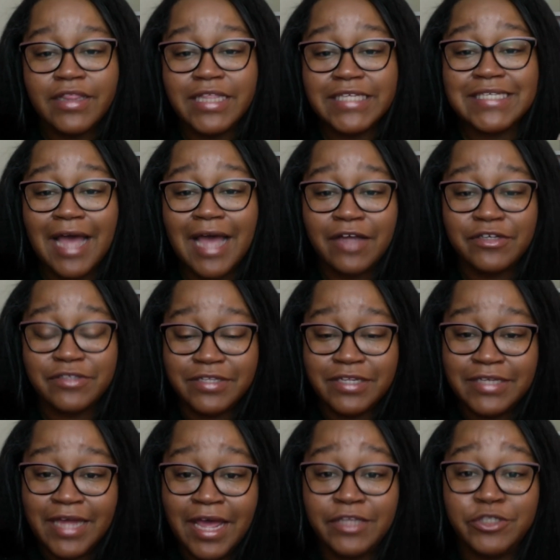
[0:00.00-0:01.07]
this is actually
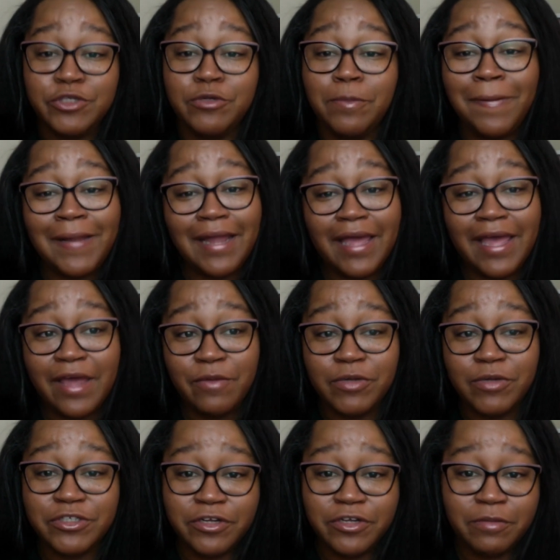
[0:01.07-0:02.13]
the day to plan
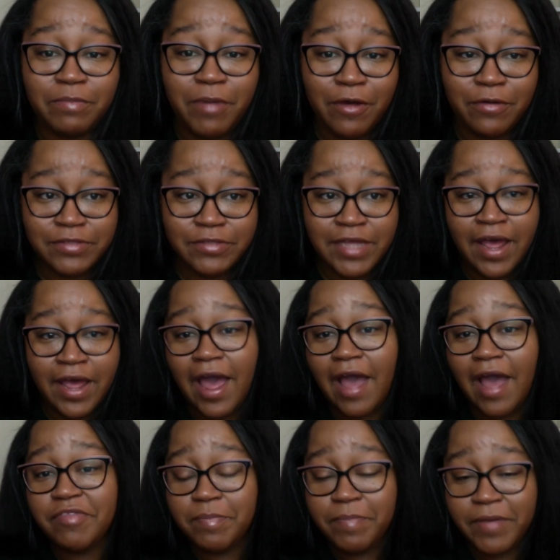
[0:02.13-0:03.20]
what you're going to post.
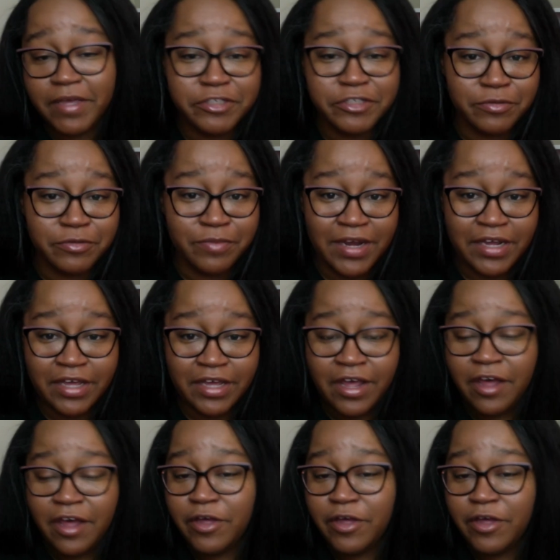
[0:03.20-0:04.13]
Have the picture ready.